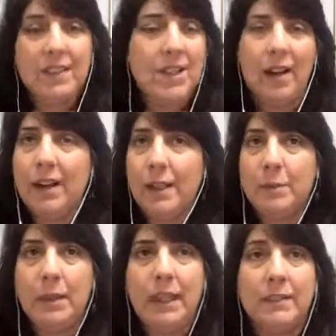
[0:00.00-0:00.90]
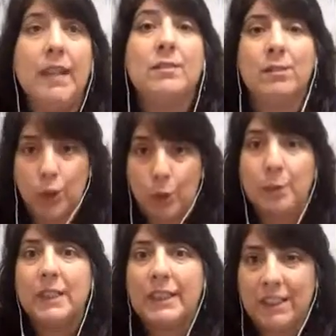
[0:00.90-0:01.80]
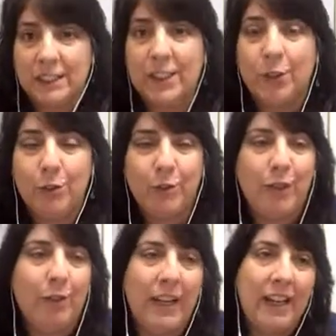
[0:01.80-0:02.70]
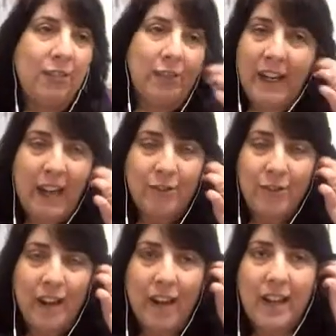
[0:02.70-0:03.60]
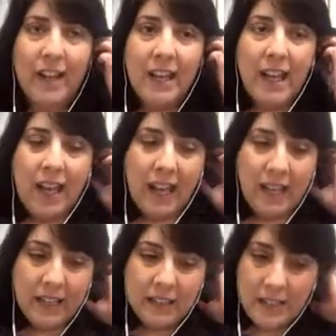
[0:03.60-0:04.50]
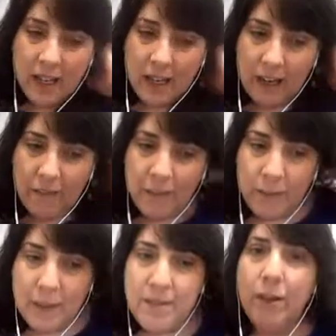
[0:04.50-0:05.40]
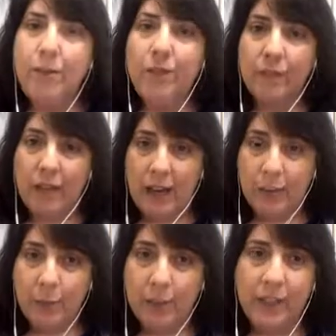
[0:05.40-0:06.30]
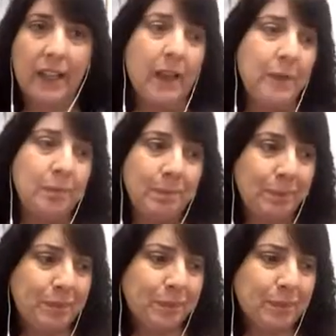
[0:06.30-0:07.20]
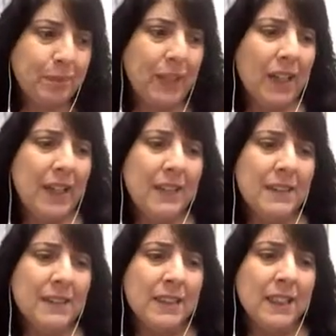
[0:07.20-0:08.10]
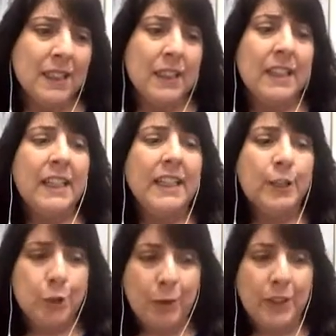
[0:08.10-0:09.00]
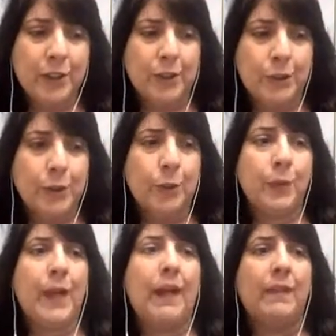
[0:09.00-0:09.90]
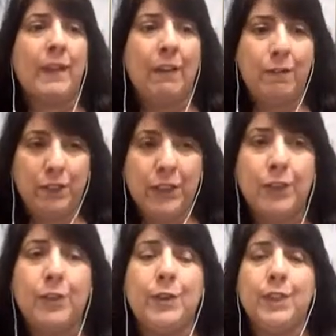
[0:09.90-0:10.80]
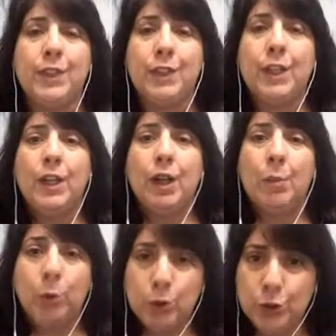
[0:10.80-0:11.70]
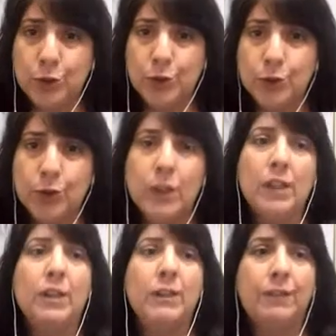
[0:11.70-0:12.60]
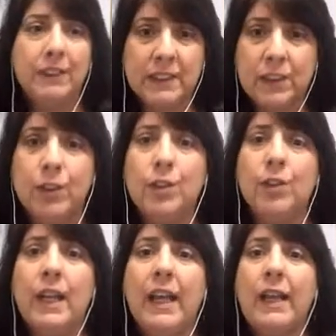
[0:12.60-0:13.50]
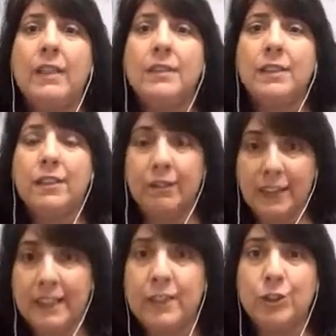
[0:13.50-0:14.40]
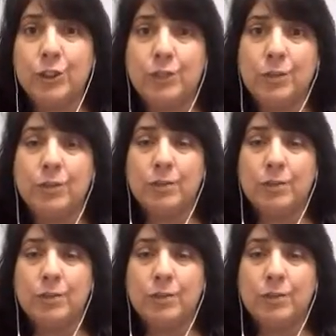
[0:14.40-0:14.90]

the time, and then globally, right after that. And I found myself out of work again. And it triggered, that fear, the emotional, the physical, and the financial